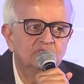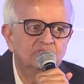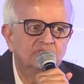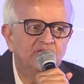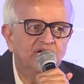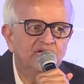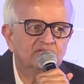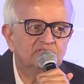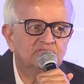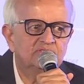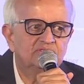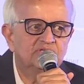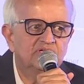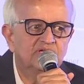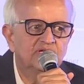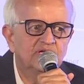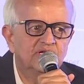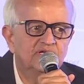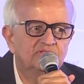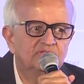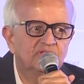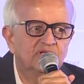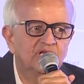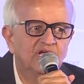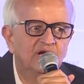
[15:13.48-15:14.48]
that
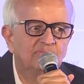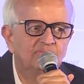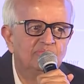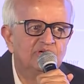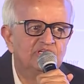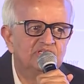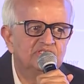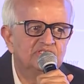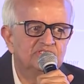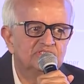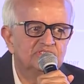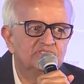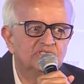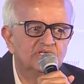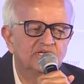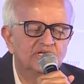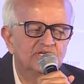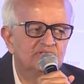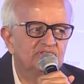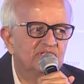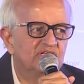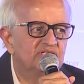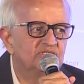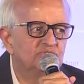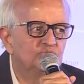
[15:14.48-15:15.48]
uh, the government is,
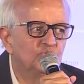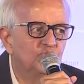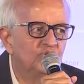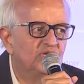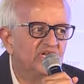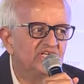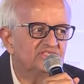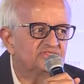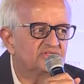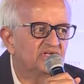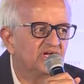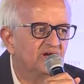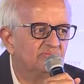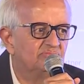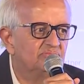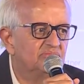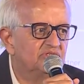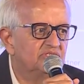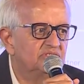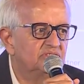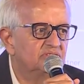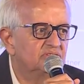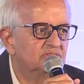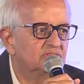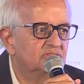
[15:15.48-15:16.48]
there is no less
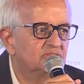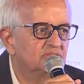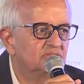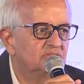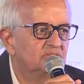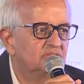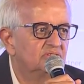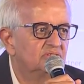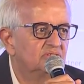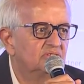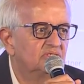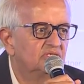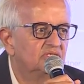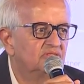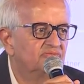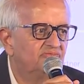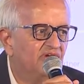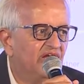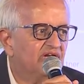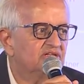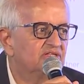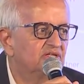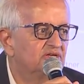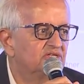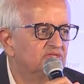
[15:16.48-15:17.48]
government. In
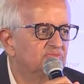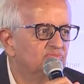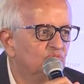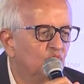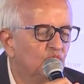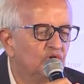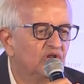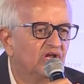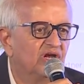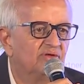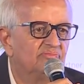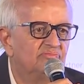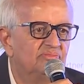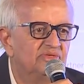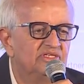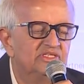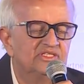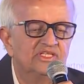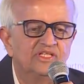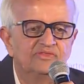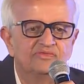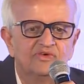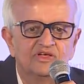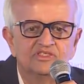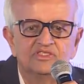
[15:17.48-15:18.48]
fact, there is more government
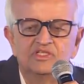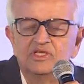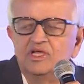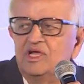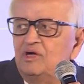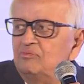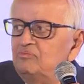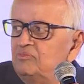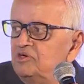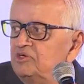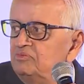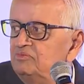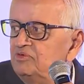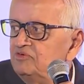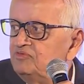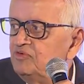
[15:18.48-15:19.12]
than was the government